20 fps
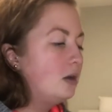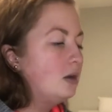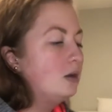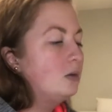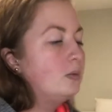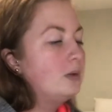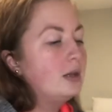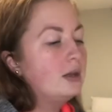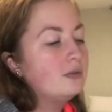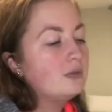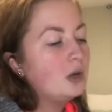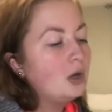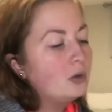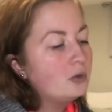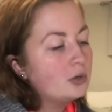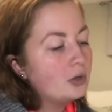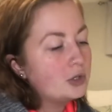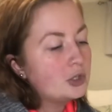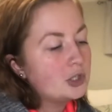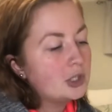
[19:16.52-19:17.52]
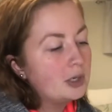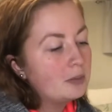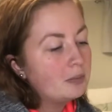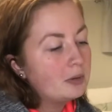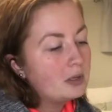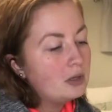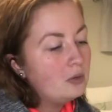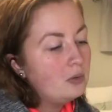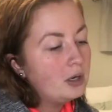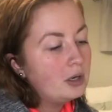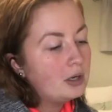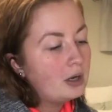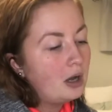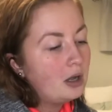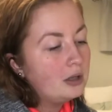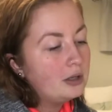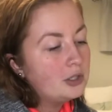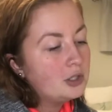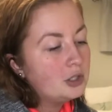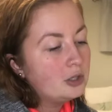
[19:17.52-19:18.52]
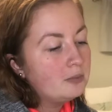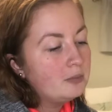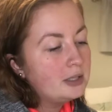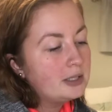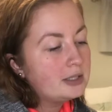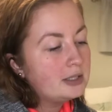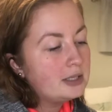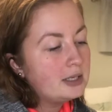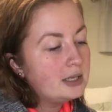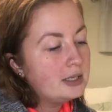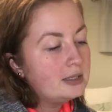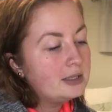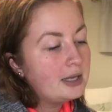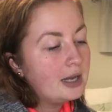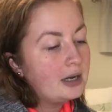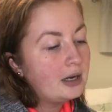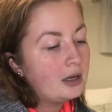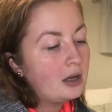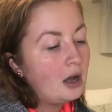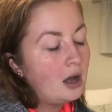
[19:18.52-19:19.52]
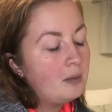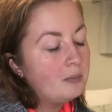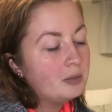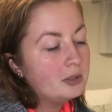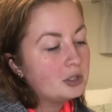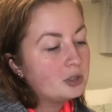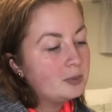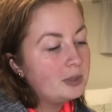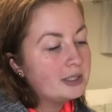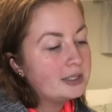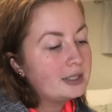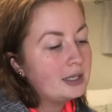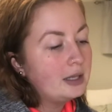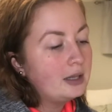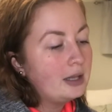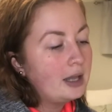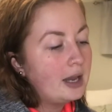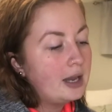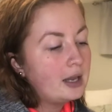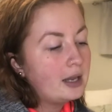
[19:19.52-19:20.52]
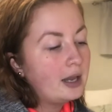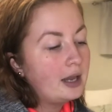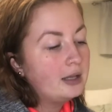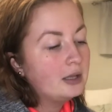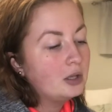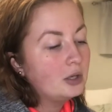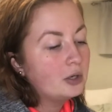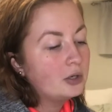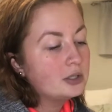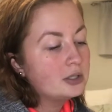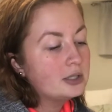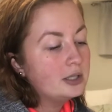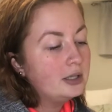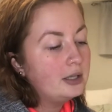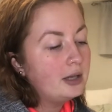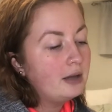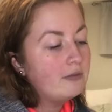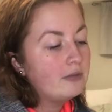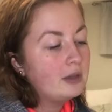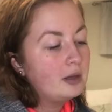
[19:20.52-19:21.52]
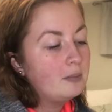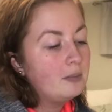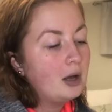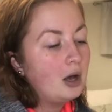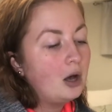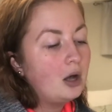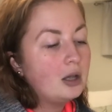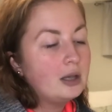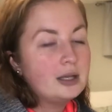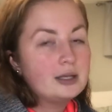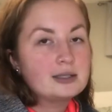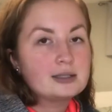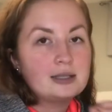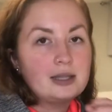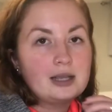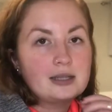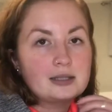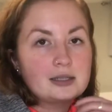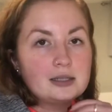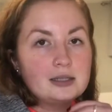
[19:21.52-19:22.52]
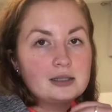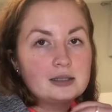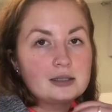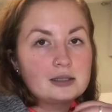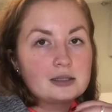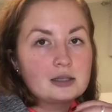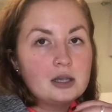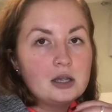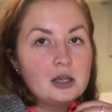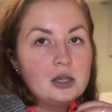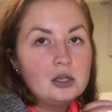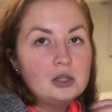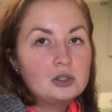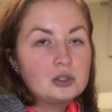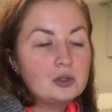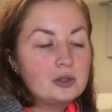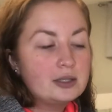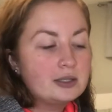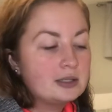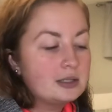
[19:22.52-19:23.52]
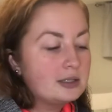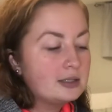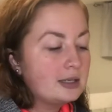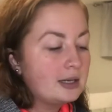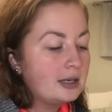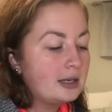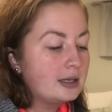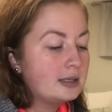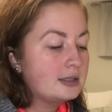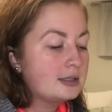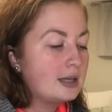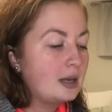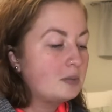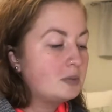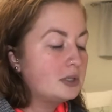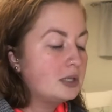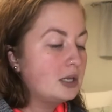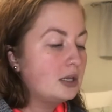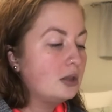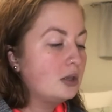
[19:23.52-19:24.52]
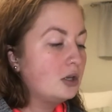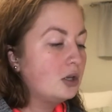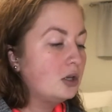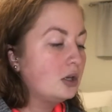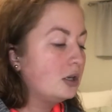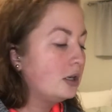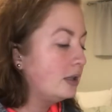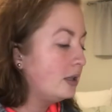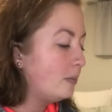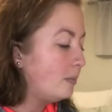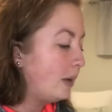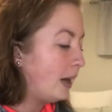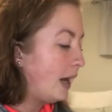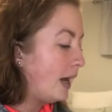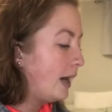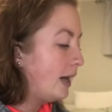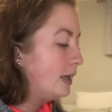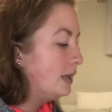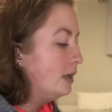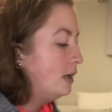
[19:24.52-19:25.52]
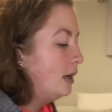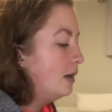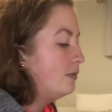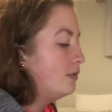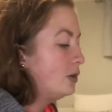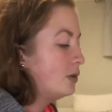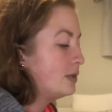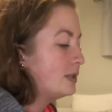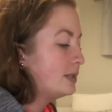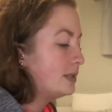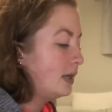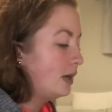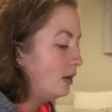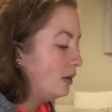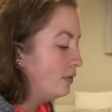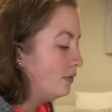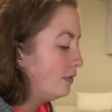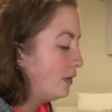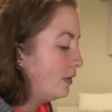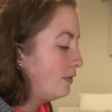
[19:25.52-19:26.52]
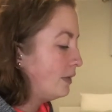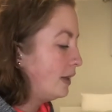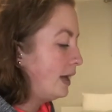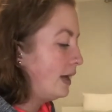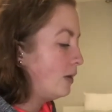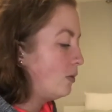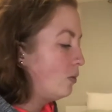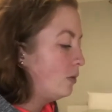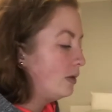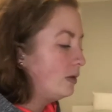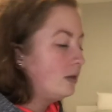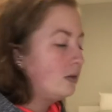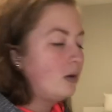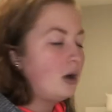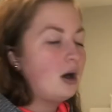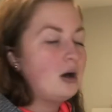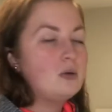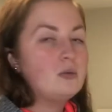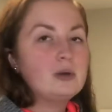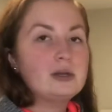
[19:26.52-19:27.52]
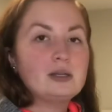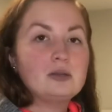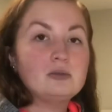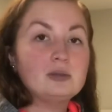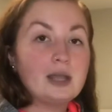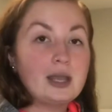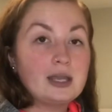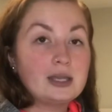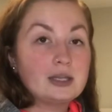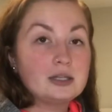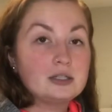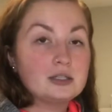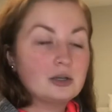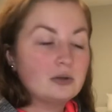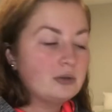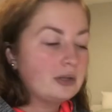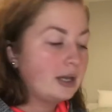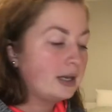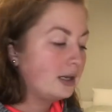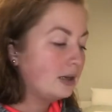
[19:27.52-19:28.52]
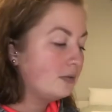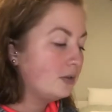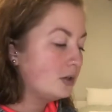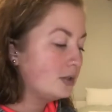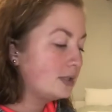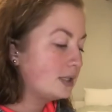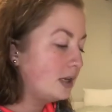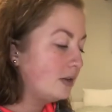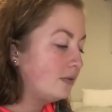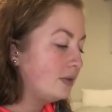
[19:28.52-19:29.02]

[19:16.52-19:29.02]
We have ownership. You acknowledge your misdeeds and accomplishments alike and learn to love them all as lessons. So this is like accepting the good and the bad of yourself, of like all what you like and don't like of yourself.